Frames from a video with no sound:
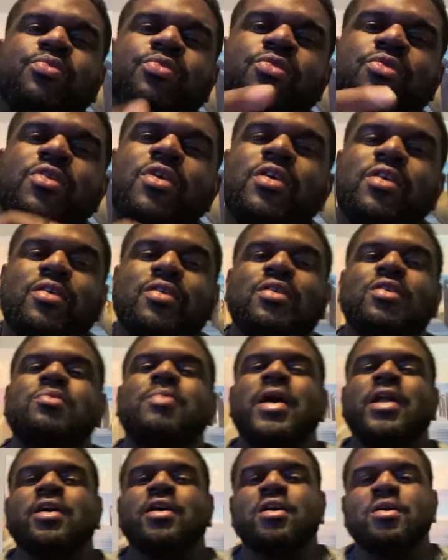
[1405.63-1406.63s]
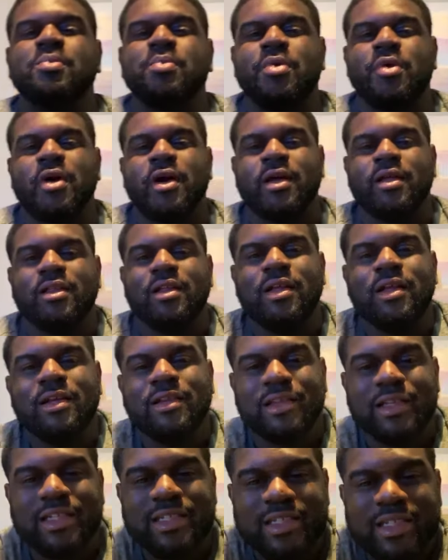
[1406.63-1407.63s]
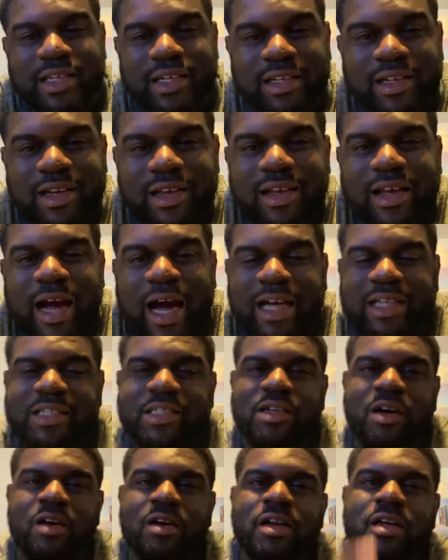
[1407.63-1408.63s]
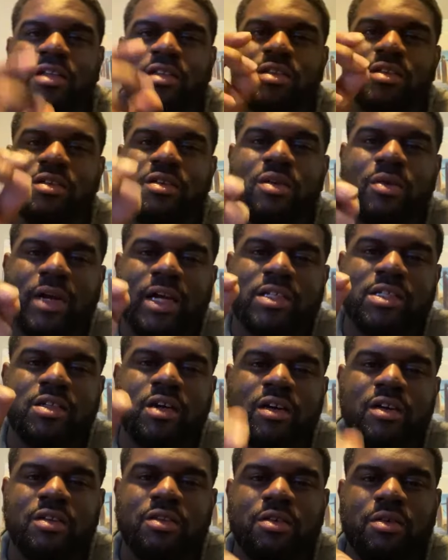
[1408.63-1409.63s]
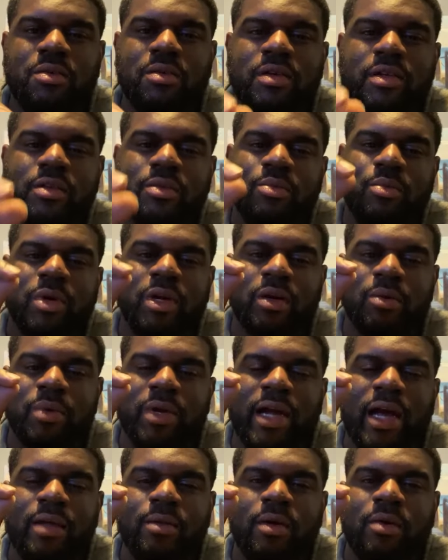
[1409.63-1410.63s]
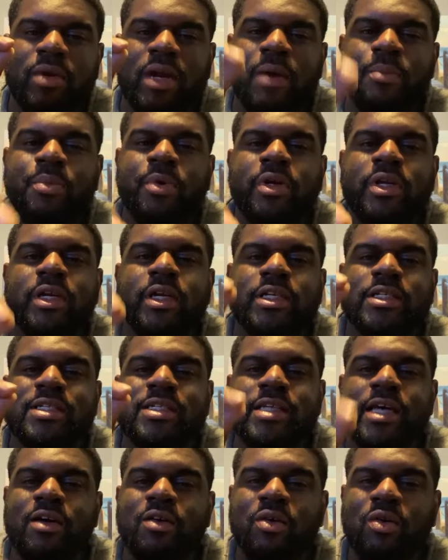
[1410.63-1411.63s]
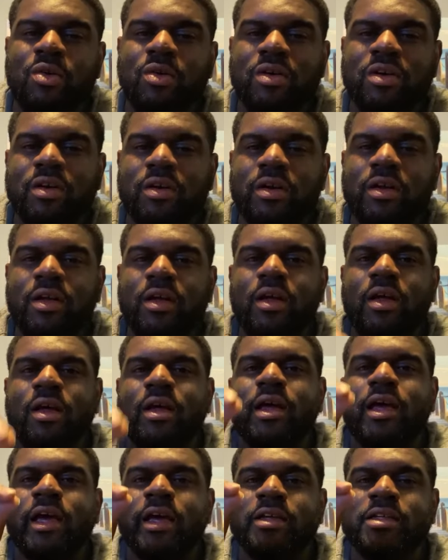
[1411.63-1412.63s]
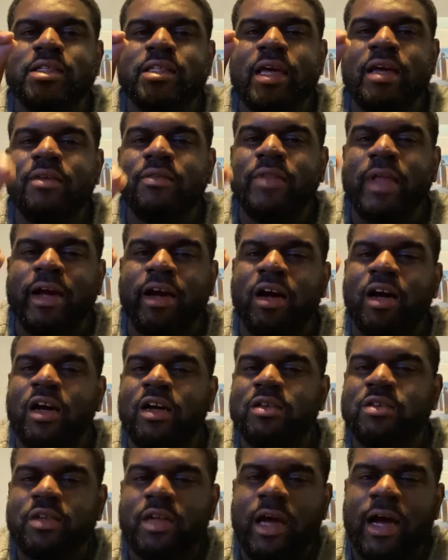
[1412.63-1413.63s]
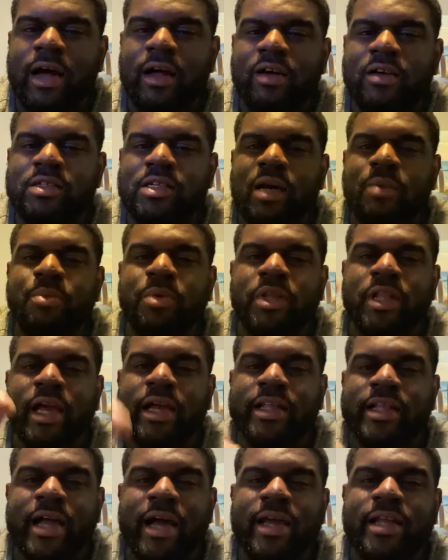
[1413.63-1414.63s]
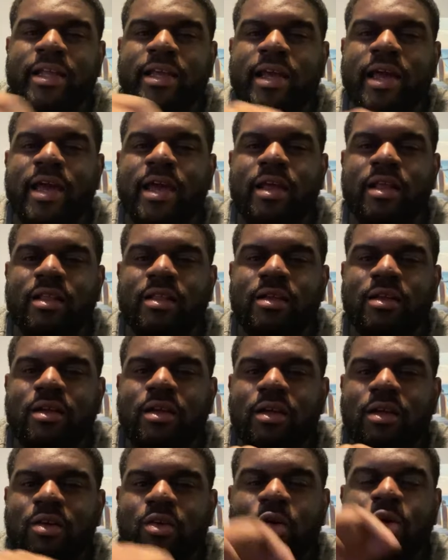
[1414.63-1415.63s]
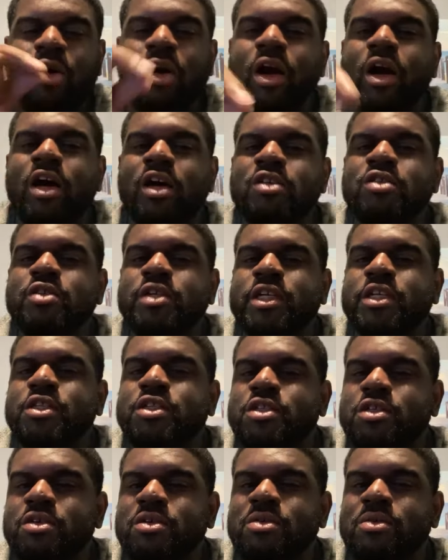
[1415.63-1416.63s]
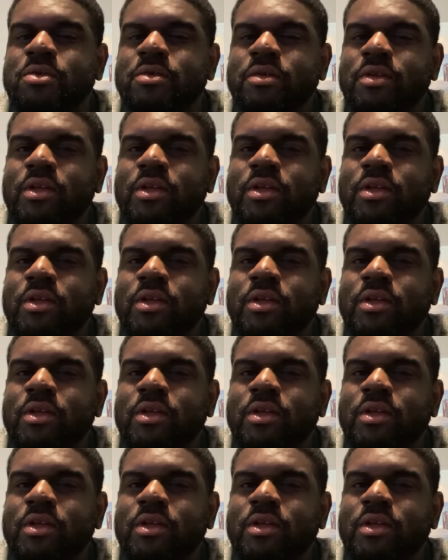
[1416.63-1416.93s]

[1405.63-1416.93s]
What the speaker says: Yeah, you made a good point. Listen, you know what I started doing? When I put in a sell order, instead of like $100, I'll put like 98 or 102,